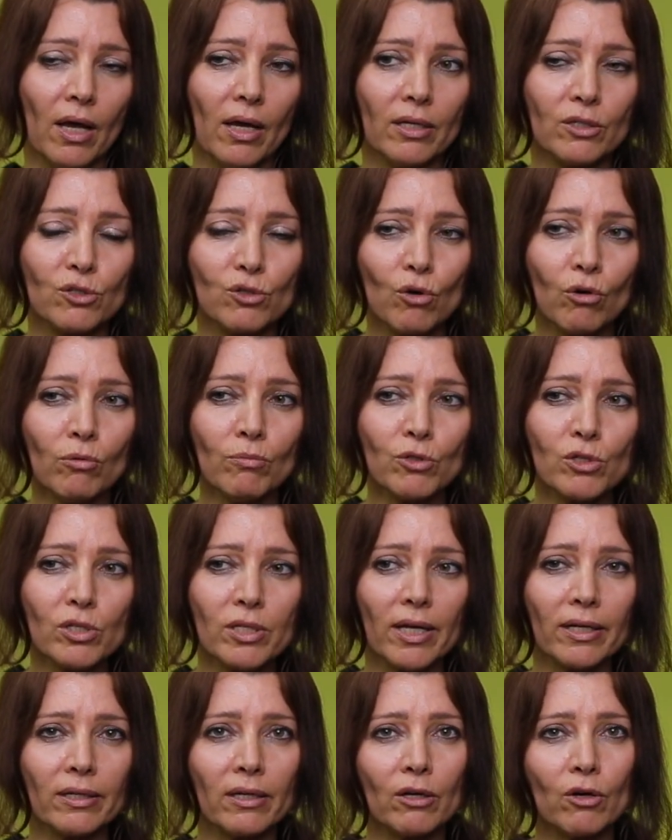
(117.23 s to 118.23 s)
It's almost
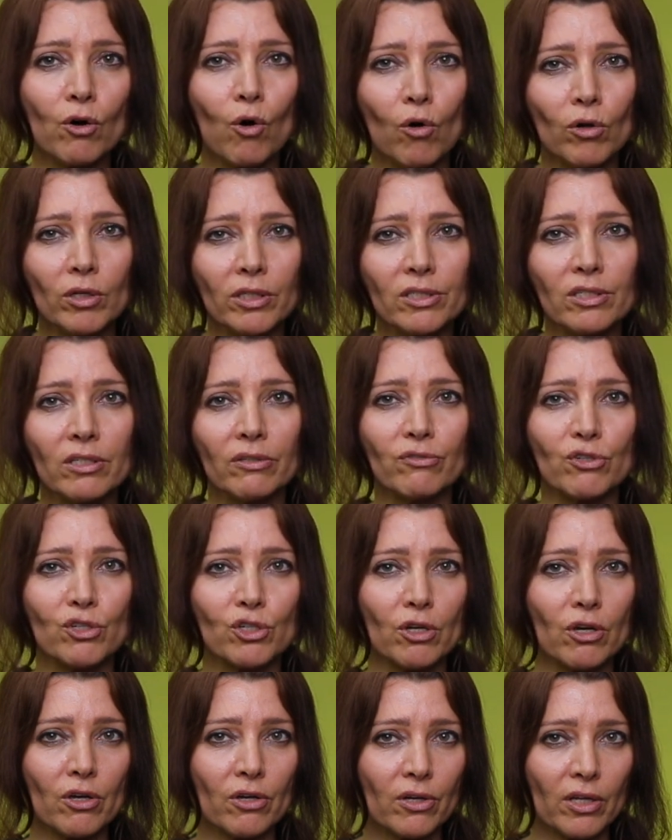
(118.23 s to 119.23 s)
like a cognitive
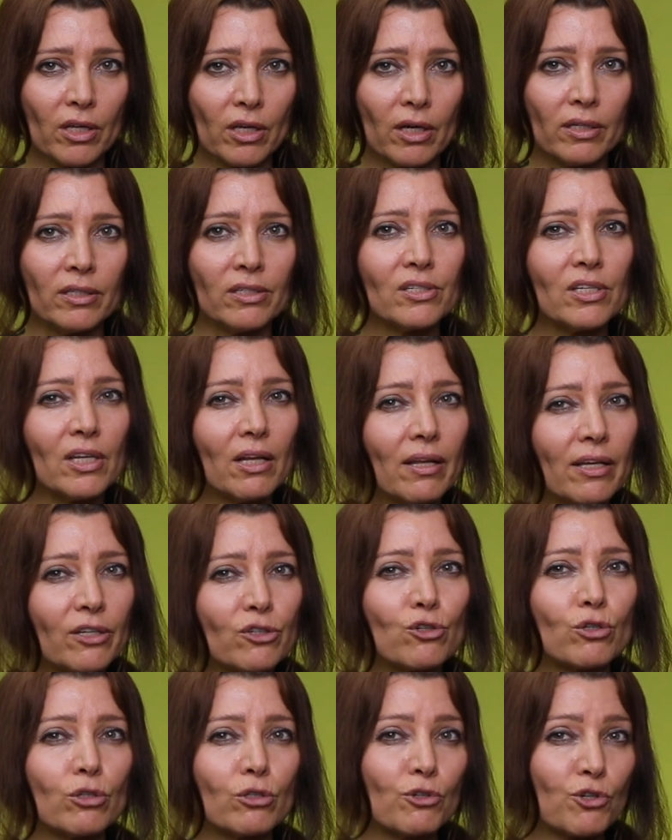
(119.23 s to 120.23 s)
journey, an
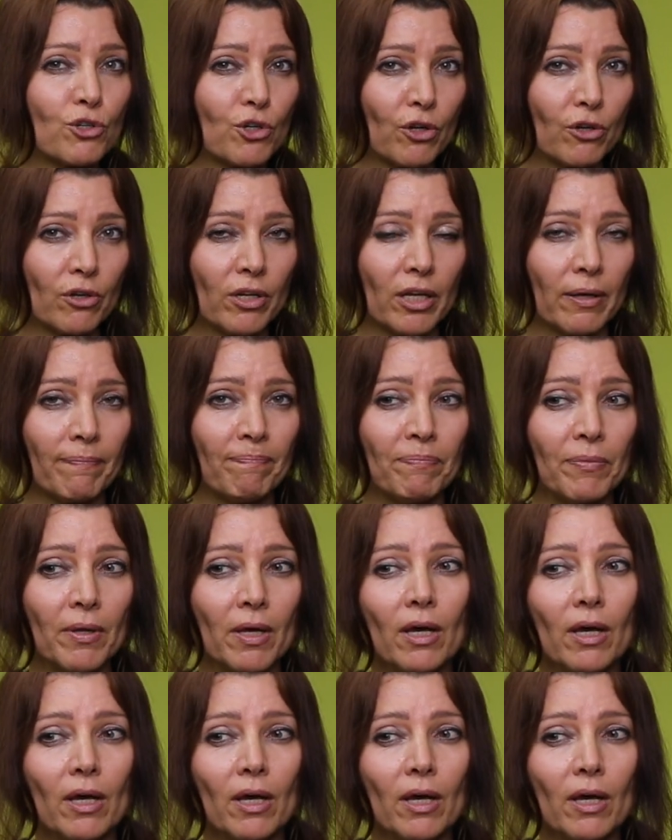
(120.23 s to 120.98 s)
intellectual journey.